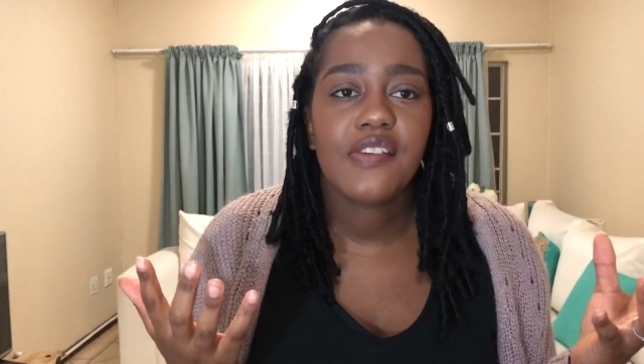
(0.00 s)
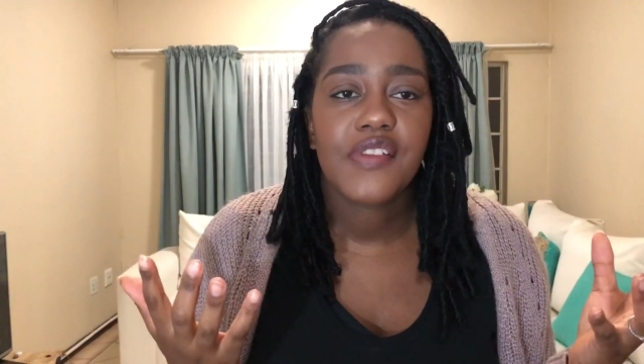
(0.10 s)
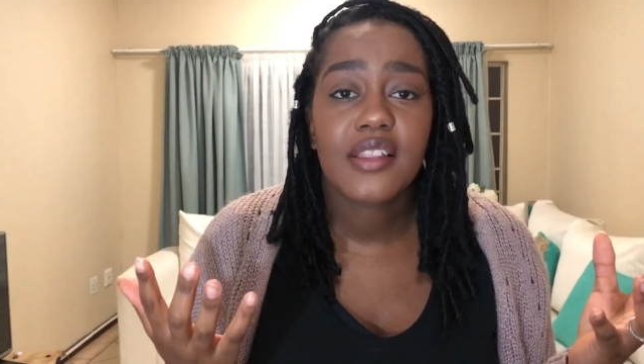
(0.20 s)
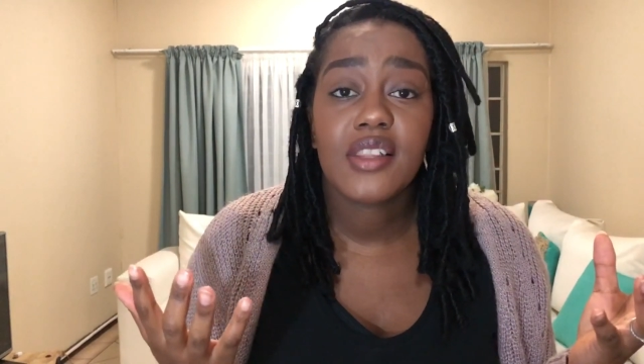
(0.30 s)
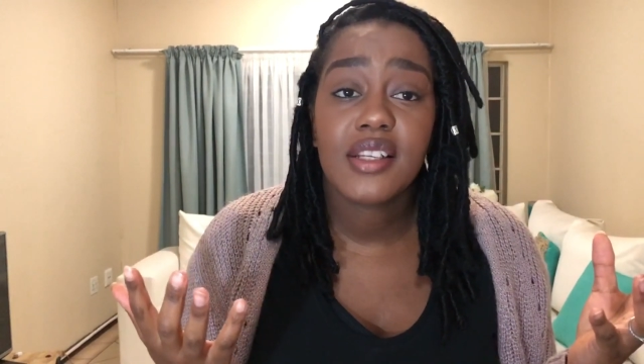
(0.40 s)

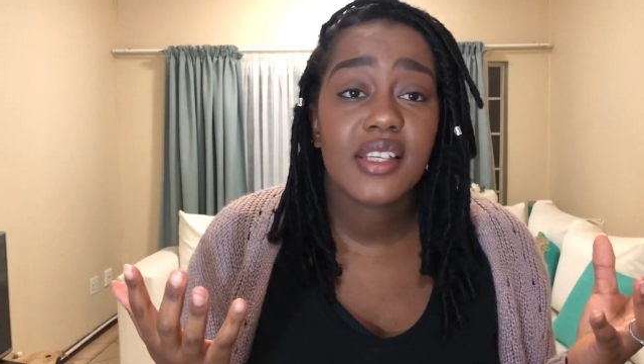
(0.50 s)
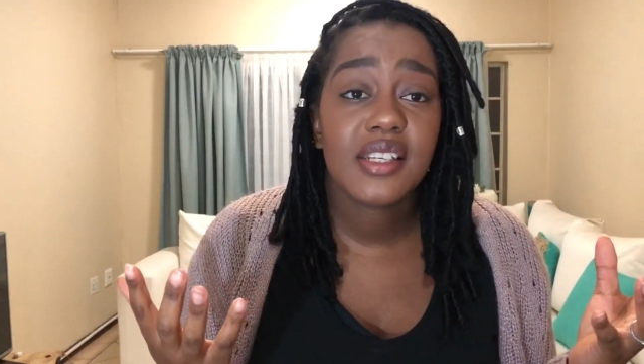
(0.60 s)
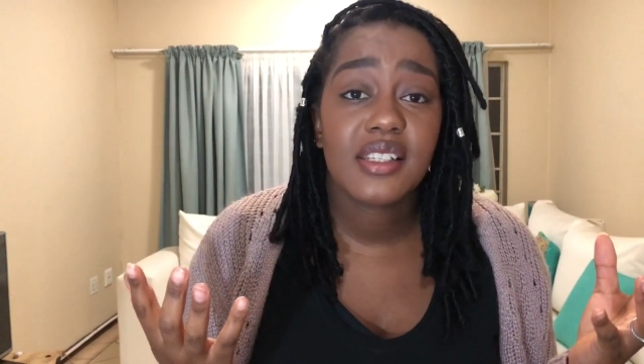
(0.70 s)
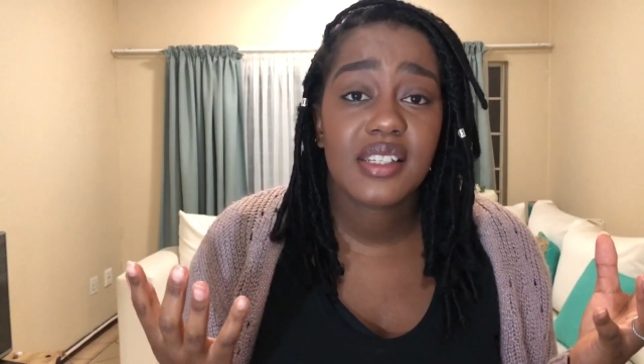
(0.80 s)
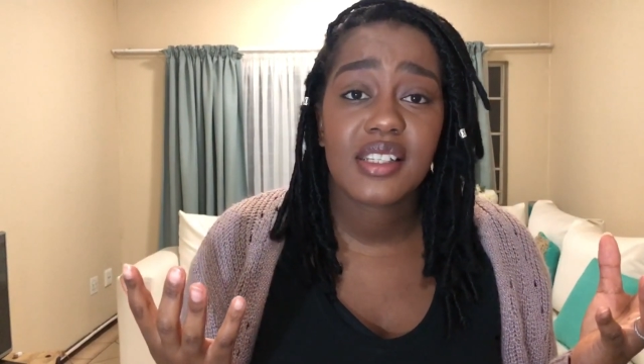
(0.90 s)
If that thing
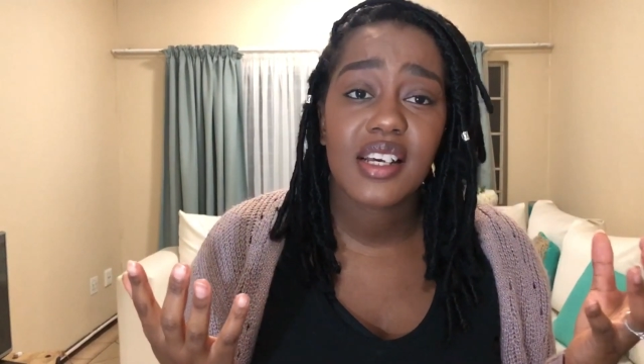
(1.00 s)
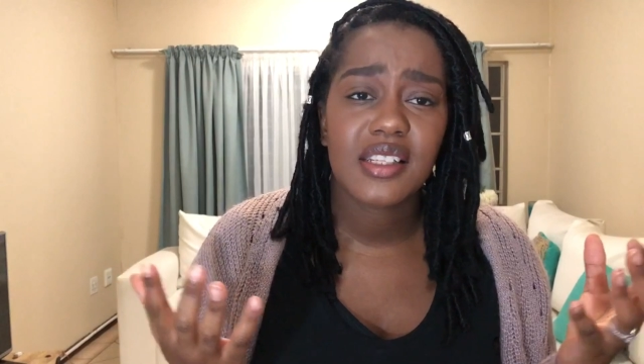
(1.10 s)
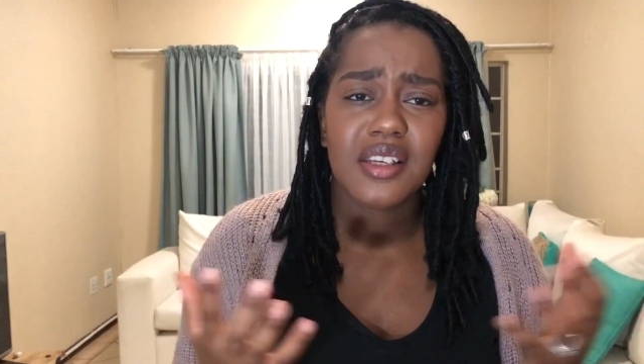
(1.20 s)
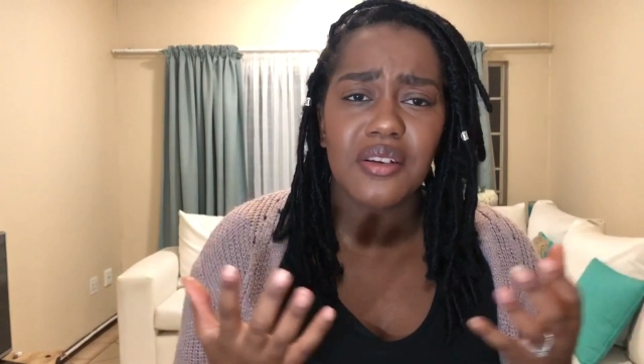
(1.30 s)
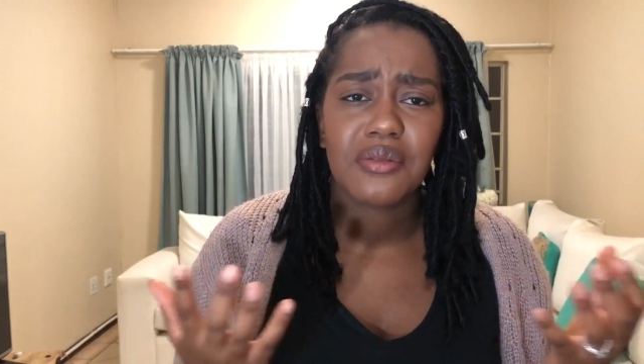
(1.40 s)
tastes
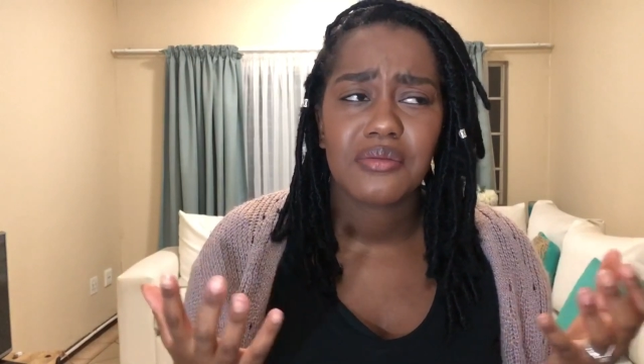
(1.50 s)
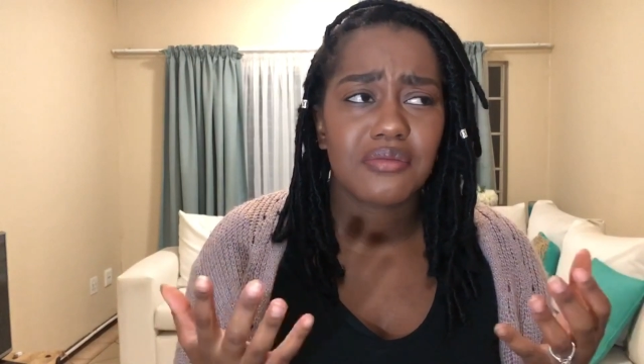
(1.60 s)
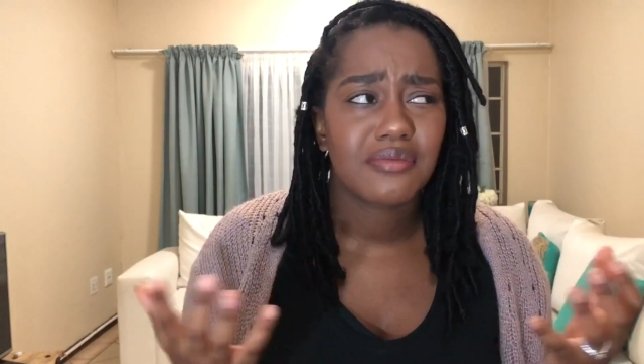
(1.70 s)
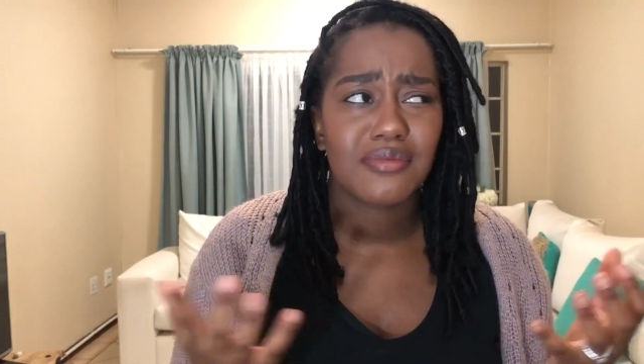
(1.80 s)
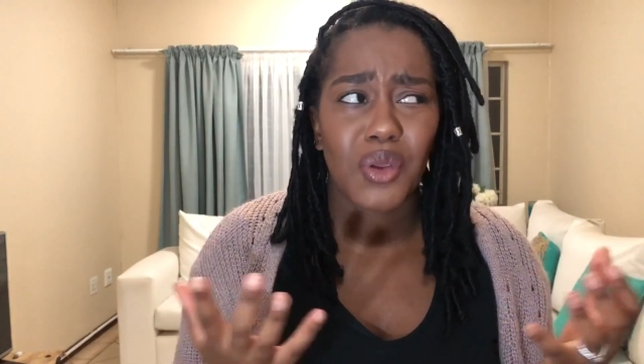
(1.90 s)
disgusting,
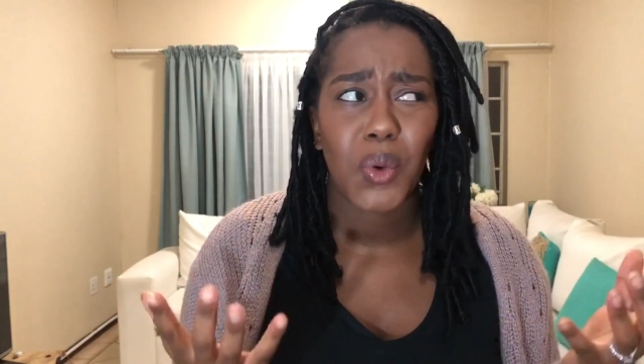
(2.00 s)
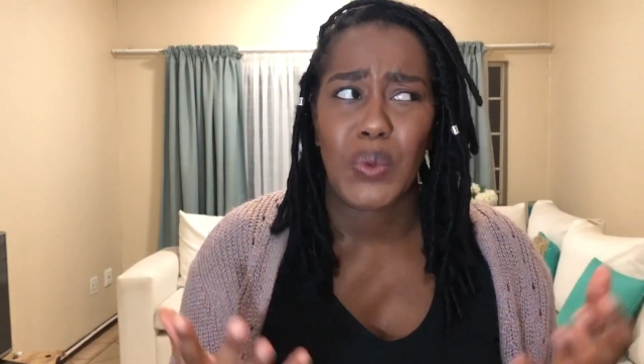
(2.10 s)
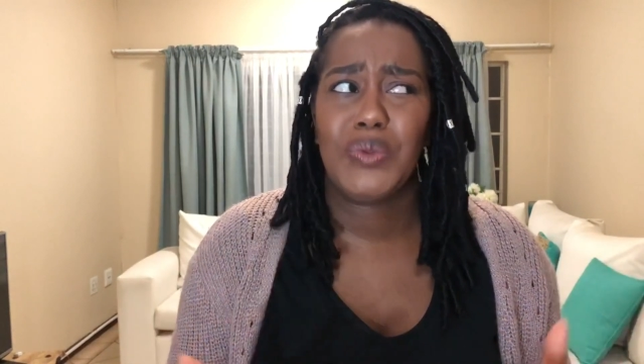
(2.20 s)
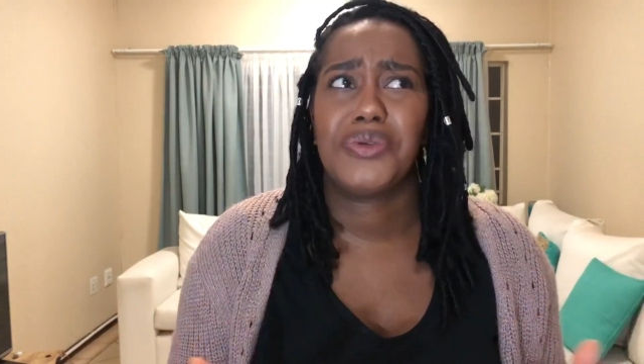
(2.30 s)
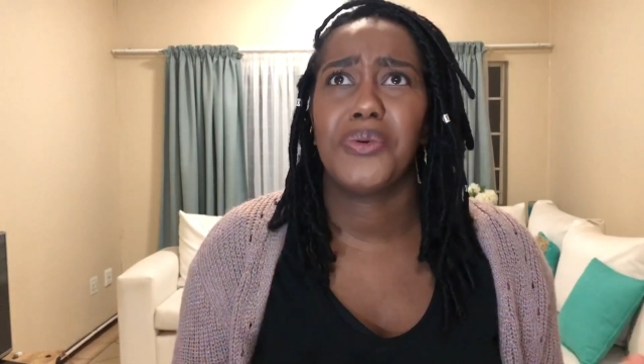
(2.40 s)

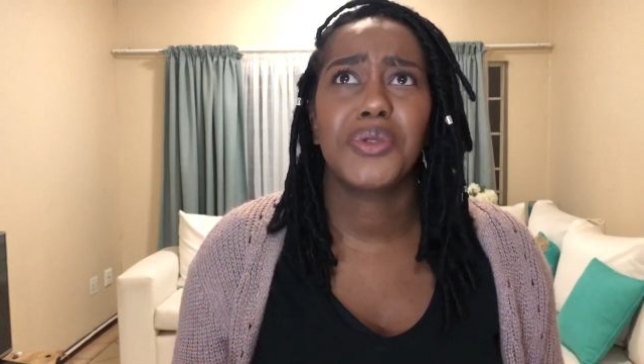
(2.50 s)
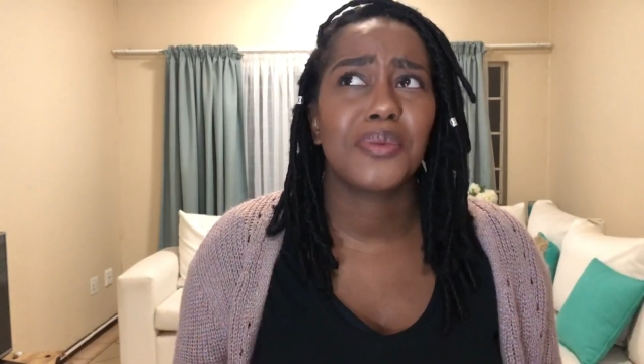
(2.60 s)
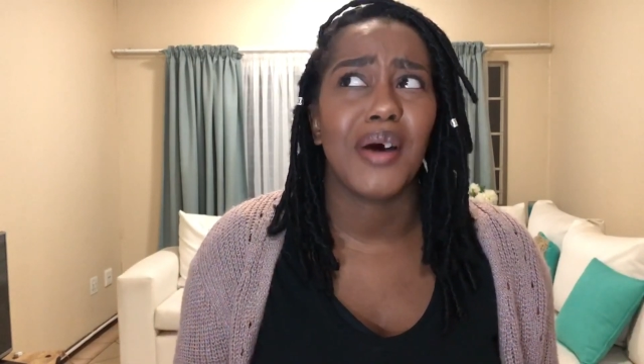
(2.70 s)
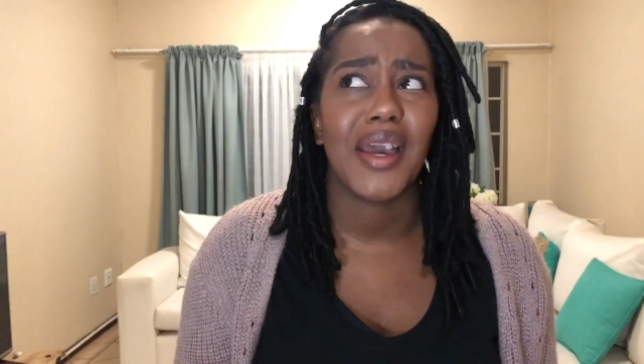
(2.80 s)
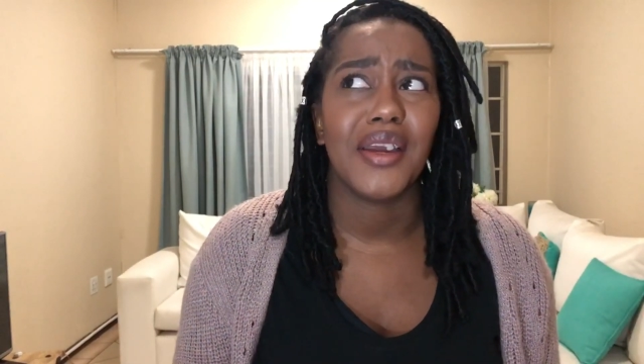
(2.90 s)
who's going
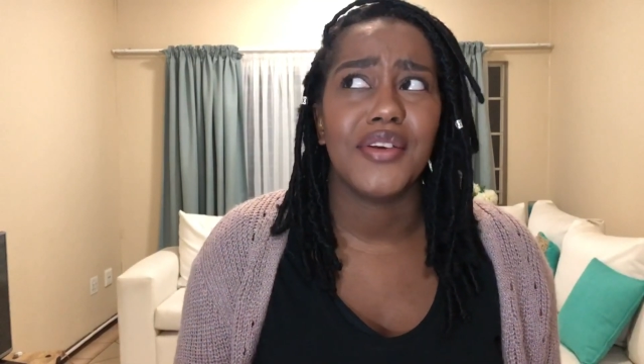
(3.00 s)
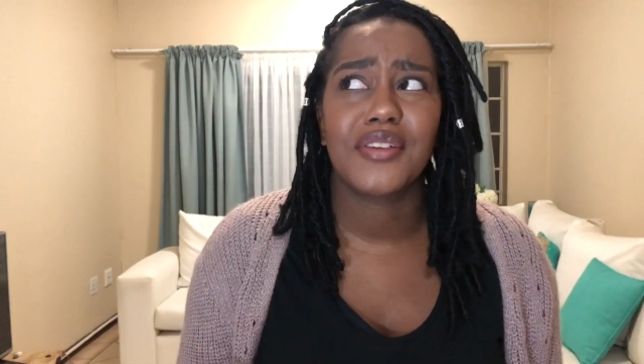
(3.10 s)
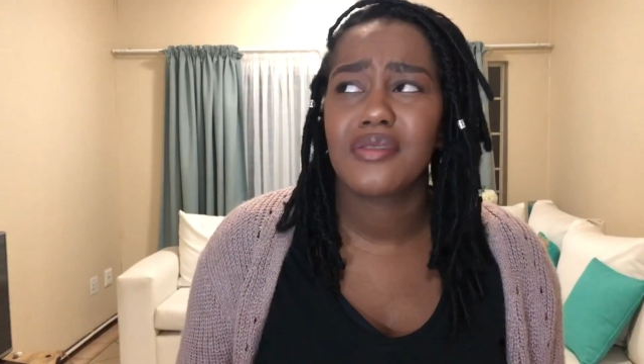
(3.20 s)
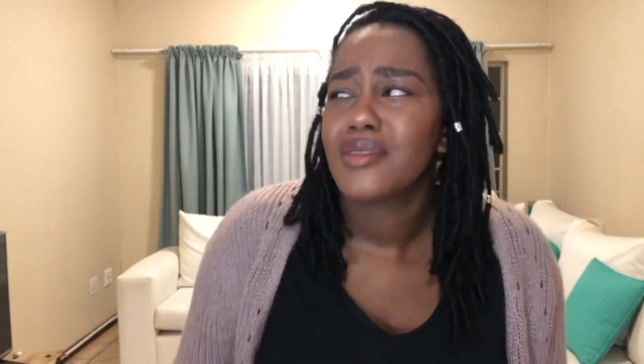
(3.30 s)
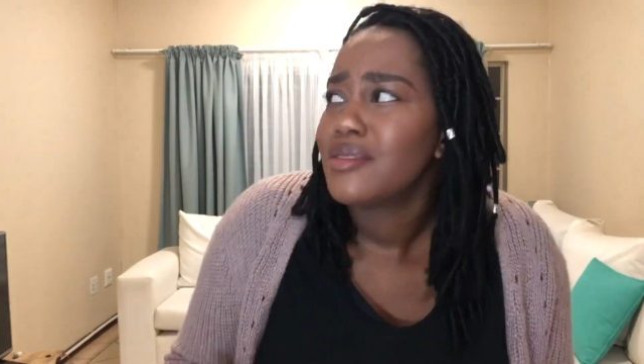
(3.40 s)
to buy it?